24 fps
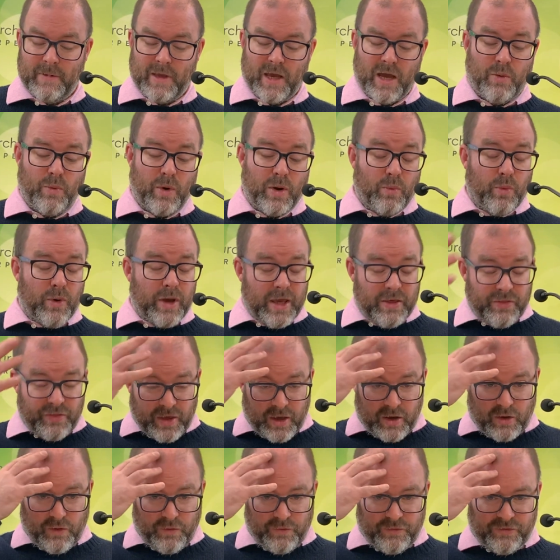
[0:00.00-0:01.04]
And when we
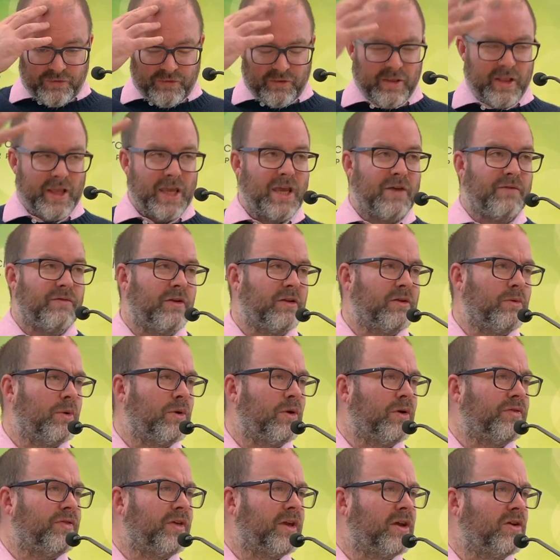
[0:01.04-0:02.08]
think of slavery, do we
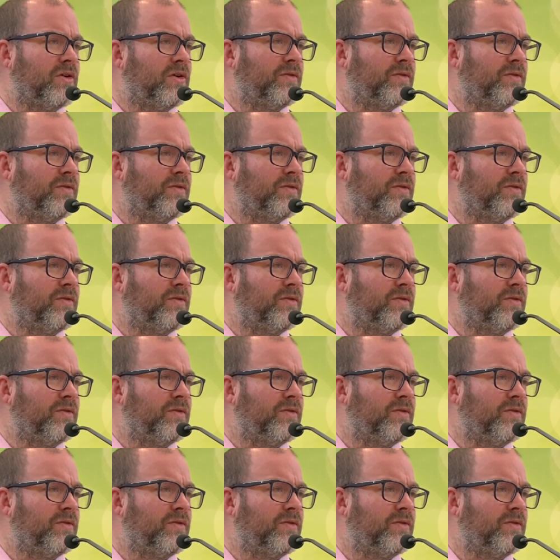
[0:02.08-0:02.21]
not think